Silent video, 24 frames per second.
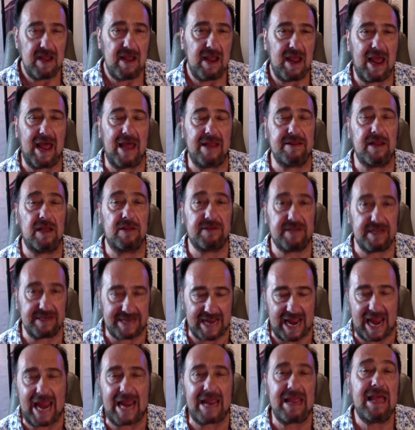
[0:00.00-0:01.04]
And
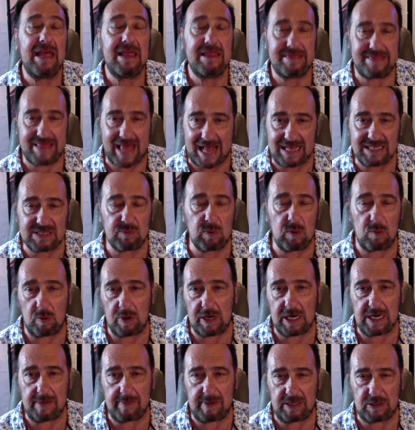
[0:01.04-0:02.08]
today, that's what we're
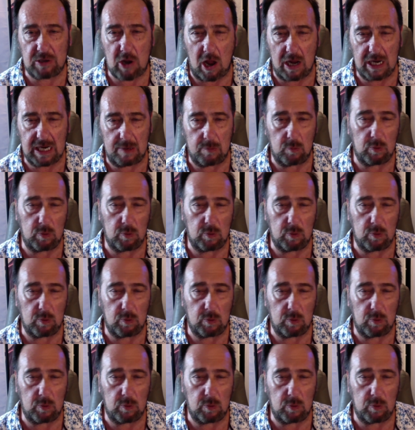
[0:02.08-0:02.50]
going to be talking about.